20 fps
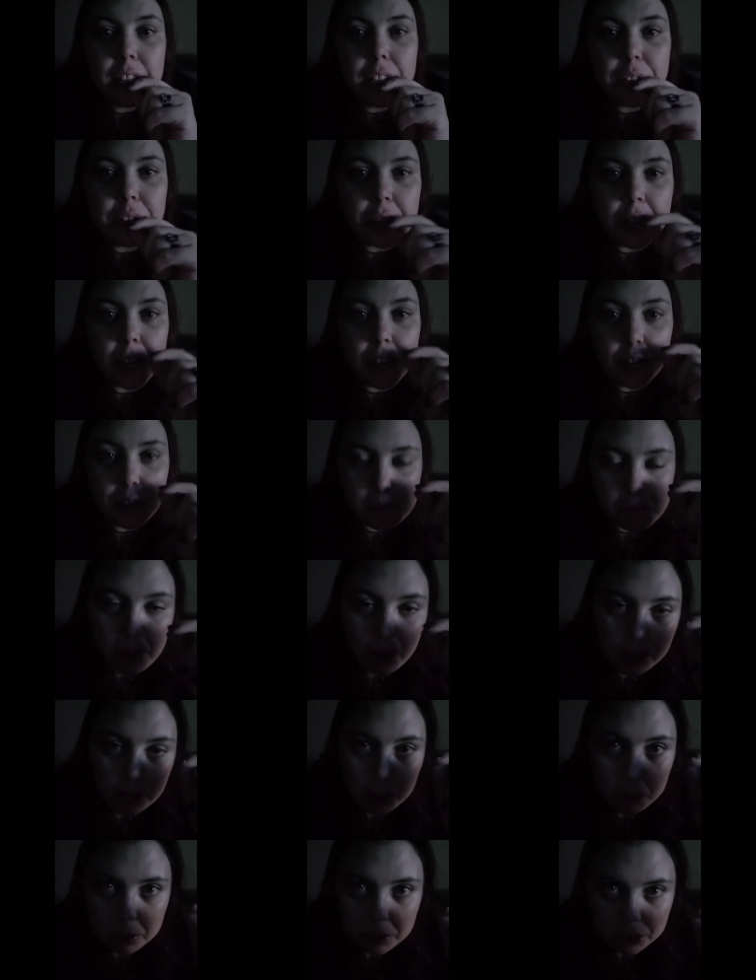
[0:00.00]
that your
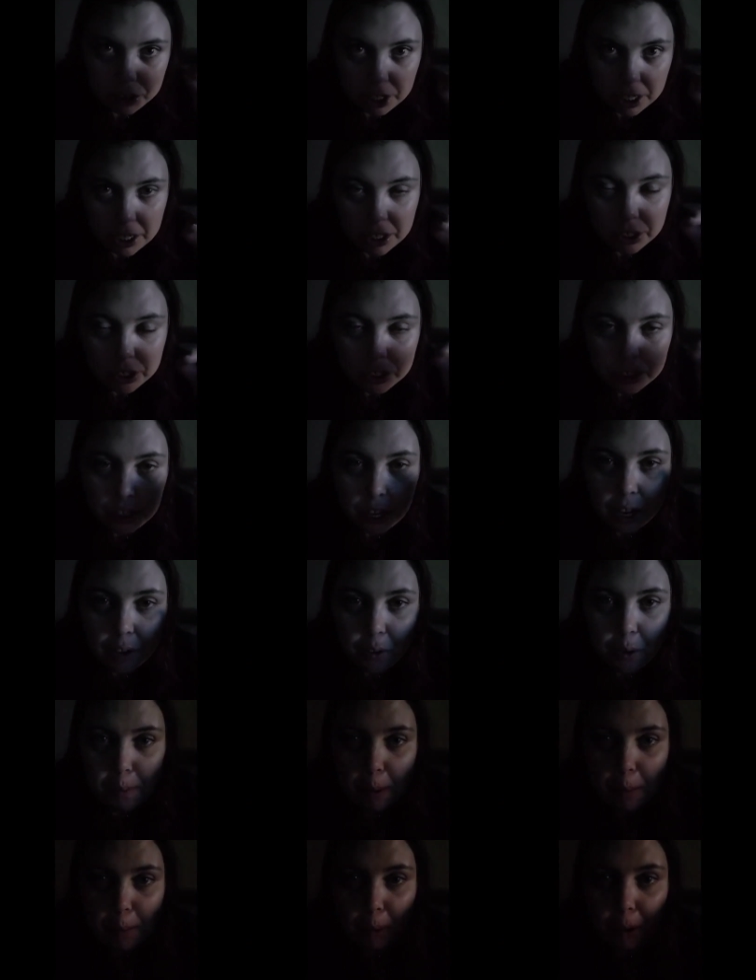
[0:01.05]
body will change, and
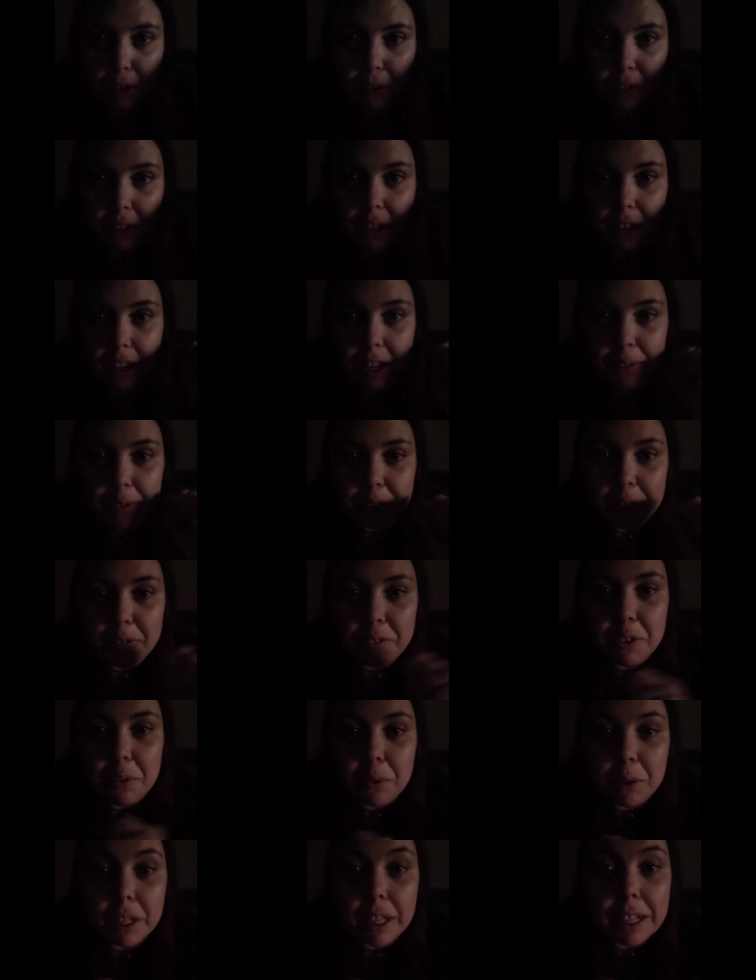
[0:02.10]
remember that even if
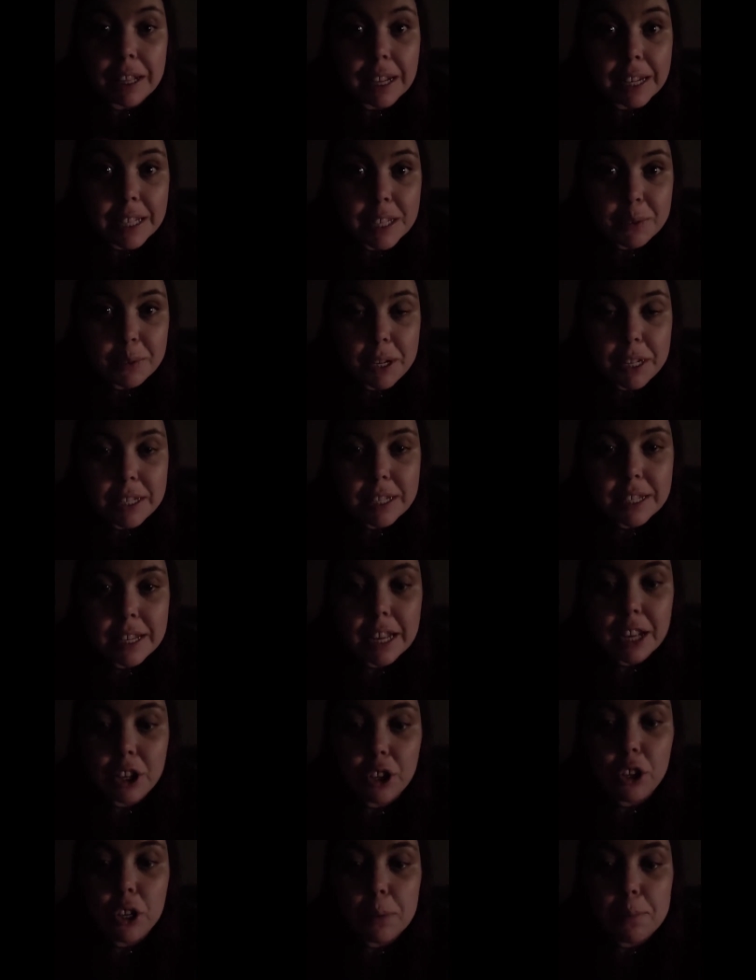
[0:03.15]
you really like sweets,
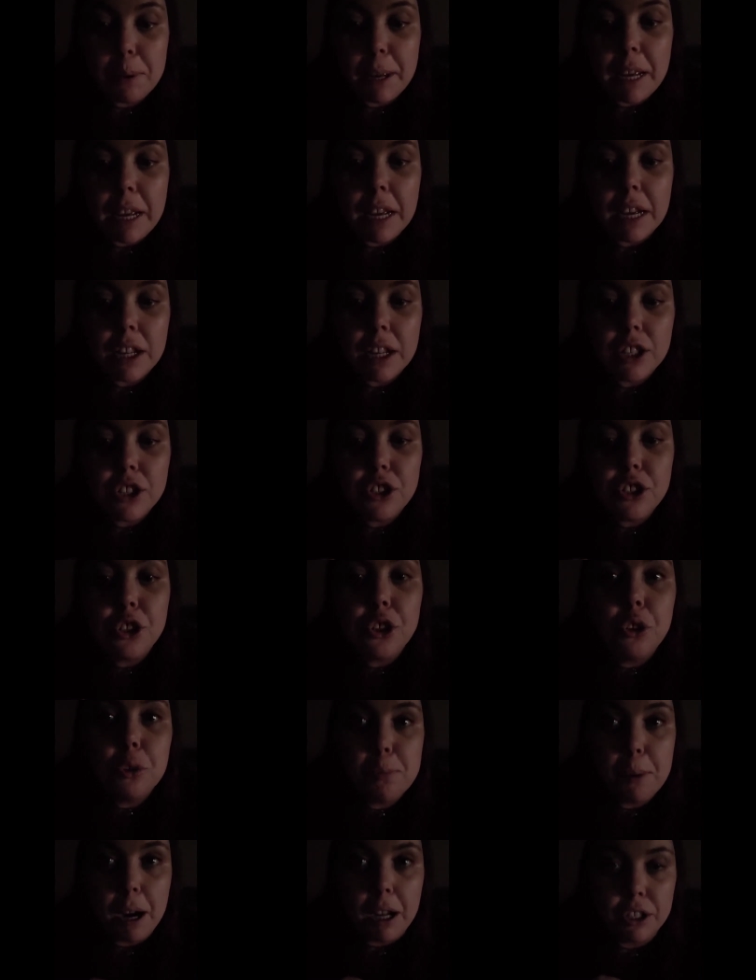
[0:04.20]
it could be
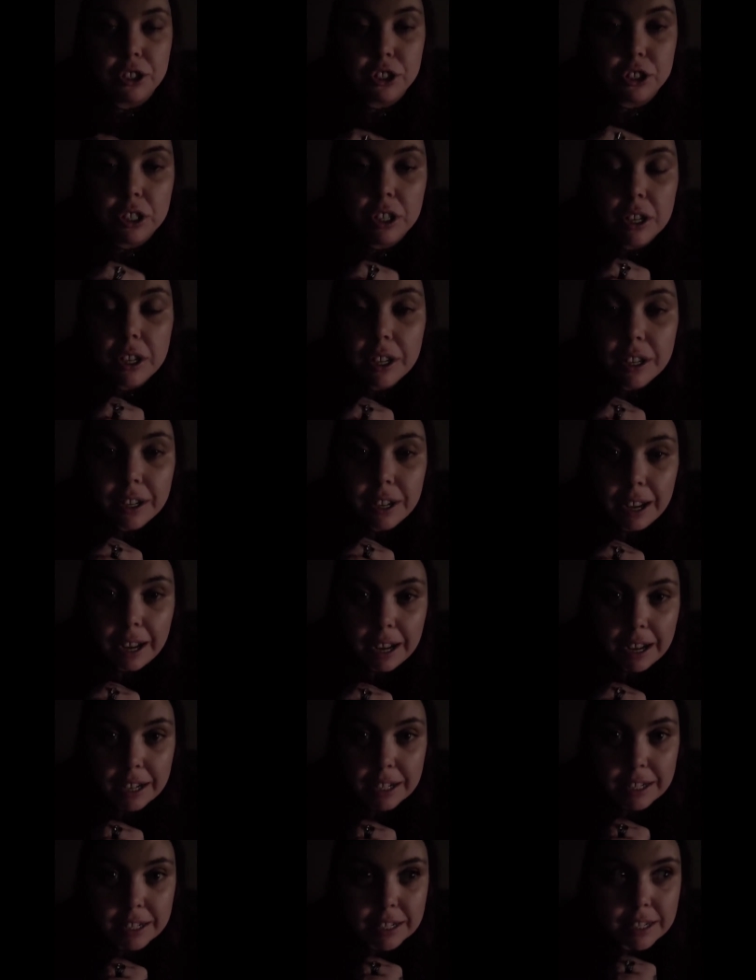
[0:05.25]
too much.
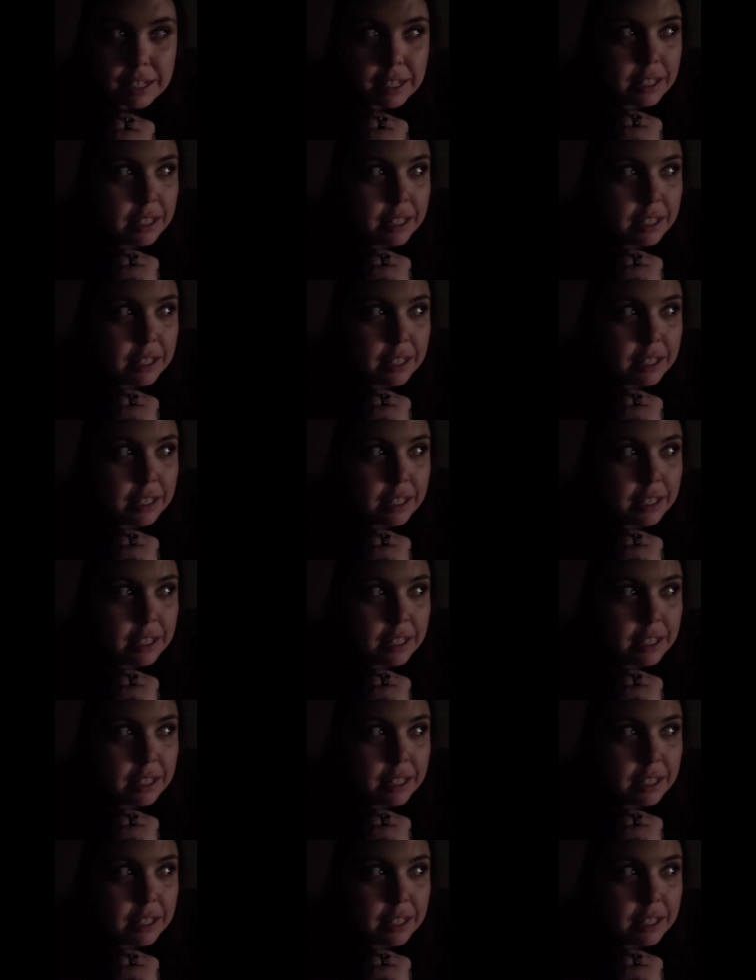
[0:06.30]
And